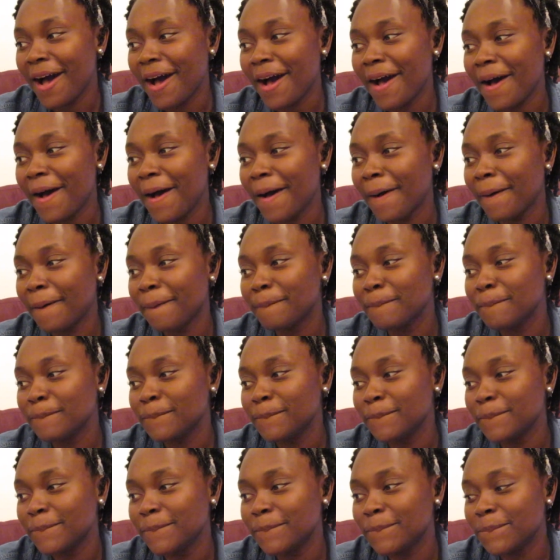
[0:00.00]

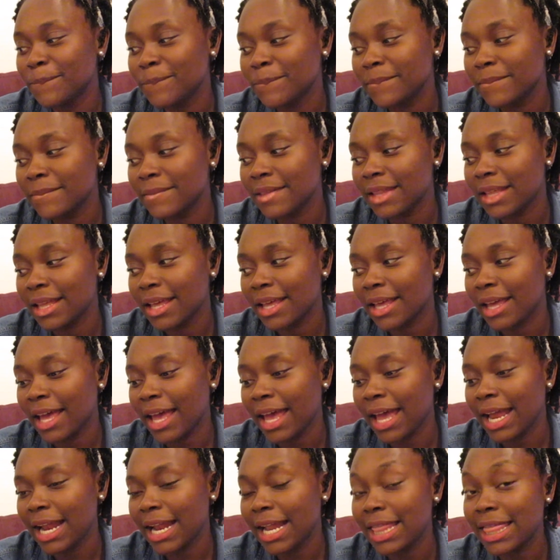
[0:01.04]

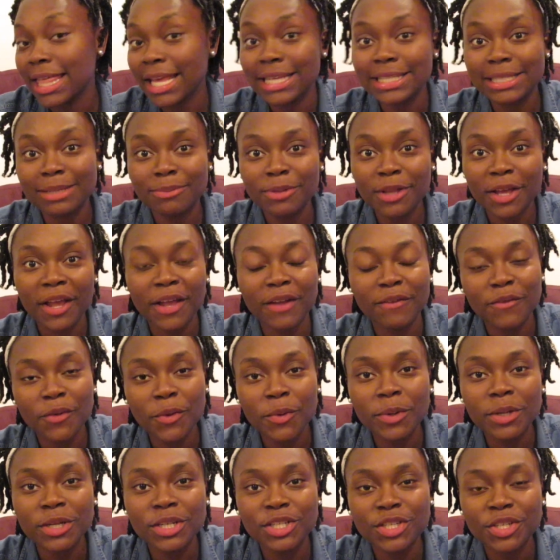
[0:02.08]
and things I'm looking
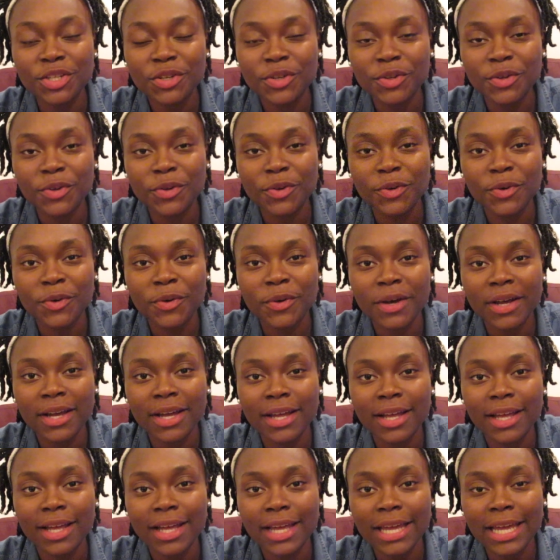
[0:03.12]
forward to
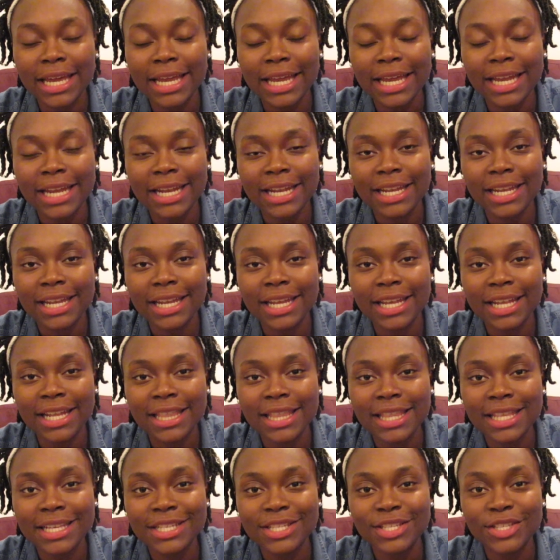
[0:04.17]
in
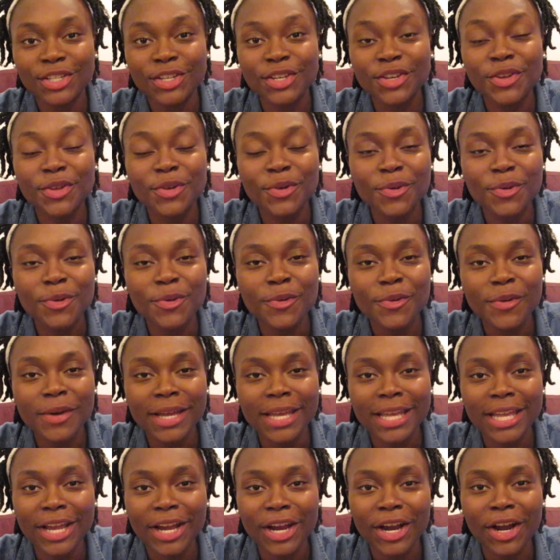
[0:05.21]
this new
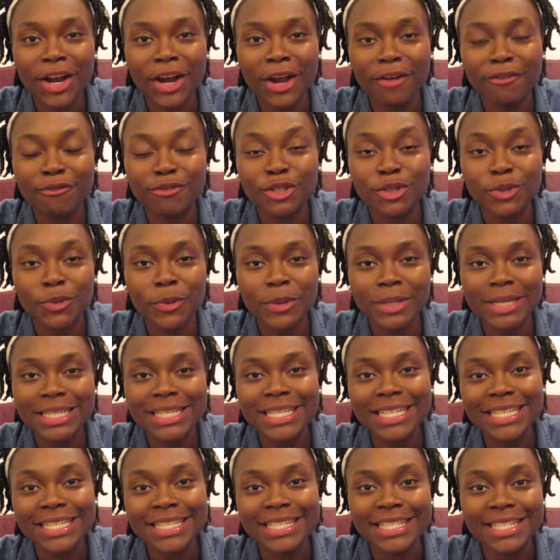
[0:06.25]
year of
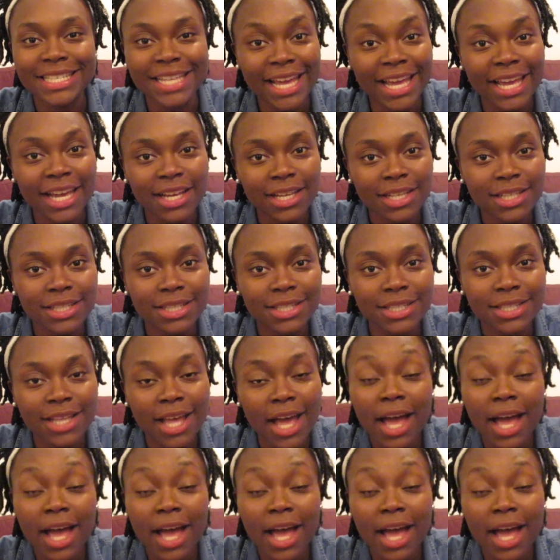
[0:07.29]
26.